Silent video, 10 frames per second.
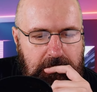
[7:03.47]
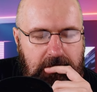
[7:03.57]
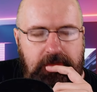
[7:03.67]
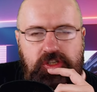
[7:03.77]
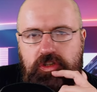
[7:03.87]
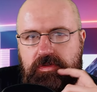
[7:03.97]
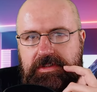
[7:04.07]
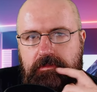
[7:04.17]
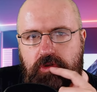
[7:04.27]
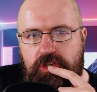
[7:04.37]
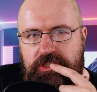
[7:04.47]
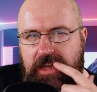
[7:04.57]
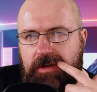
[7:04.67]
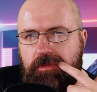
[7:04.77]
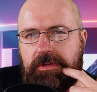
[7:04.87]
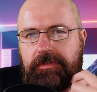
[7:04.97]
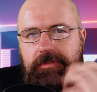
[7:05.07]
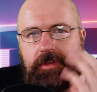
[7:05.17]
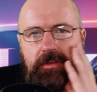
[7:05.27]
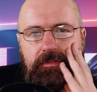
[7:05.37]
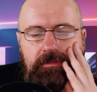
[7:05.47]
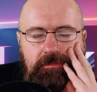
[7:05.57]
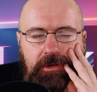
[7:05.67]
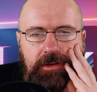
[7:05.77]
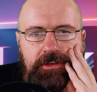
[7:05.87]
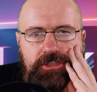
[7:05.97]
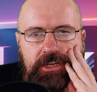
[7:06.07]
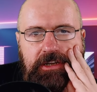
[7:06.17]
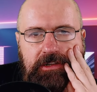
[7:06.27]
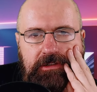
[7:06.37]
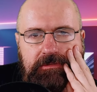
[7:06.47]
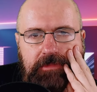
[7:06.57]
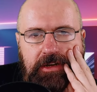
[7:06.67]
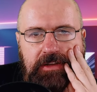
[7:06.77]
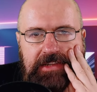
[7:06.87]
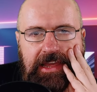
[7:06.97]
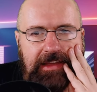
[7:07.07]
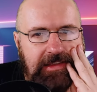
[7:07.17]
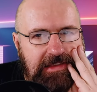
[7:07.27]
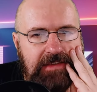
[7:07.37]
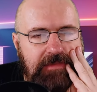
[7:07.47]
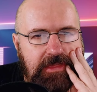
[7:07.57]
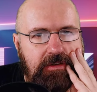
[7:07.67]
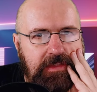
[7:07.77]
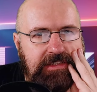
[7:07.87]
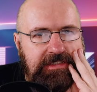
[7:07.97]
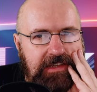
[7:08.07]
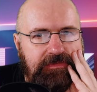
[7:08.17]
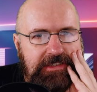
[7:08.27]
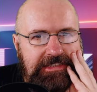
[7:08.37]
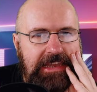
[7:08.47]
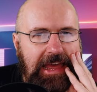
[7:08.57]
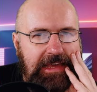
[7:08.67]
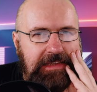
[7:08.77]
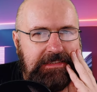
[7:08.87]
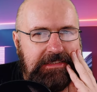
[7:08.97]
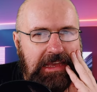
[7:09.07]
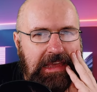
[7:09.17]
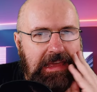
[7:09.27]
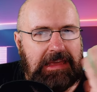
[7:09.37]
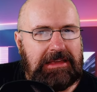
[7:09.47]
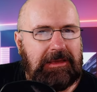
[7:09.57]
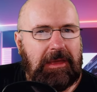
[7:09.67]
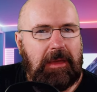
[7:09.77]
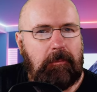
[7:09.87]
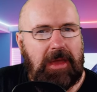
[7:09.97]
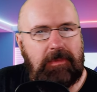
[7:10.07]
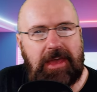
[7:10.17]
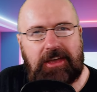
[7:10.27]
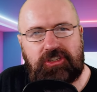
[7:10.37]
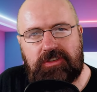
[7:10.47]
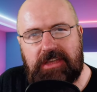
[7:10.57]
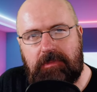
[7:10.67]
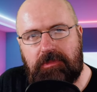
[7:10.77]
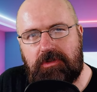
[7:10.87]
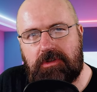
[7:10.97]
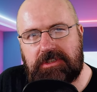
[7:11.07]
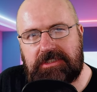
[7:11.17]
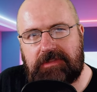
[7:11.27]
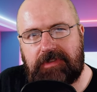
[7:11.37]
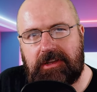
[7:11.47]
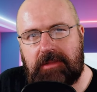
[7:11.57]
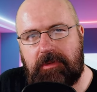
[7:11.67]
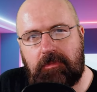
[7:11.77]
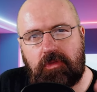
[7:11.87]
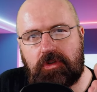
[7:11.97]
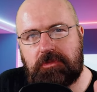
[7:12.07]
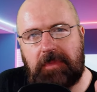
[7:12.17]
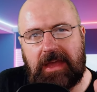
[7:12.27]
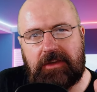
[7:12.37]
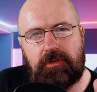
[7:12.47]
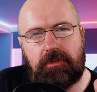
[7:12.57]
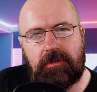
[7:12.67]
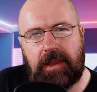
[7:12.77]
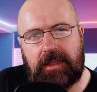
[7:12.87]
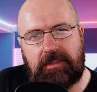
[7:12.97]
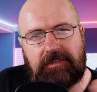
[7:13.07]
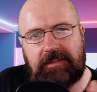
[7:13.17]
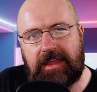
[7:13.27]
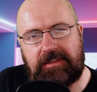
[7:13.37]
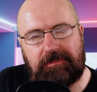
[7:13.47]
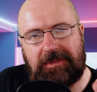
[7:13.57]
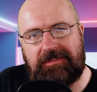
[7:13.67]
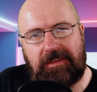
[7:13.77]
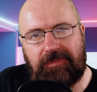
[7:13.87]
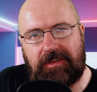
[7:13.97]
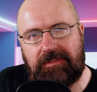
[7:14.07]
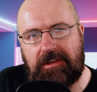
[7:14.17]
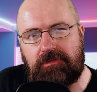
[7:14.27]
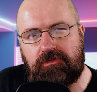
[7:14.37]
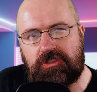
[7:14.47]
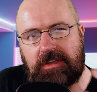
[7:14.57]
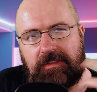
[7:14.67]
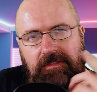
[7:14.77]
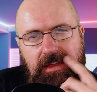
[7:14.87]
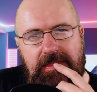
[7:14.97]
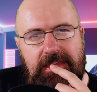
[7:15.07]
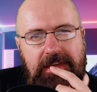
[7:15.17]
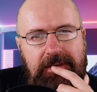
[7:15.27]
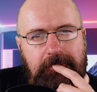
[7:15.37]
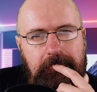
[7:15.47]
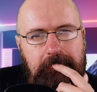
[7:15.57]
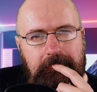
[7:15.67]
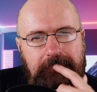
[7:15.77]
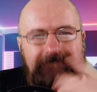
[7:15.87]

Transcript: maybe we should do some more general things on the channel, because like even though the stuff is nice, maybe I should keep the nerd stuff a little bit more to Patreon, like these like specific solutions, and then.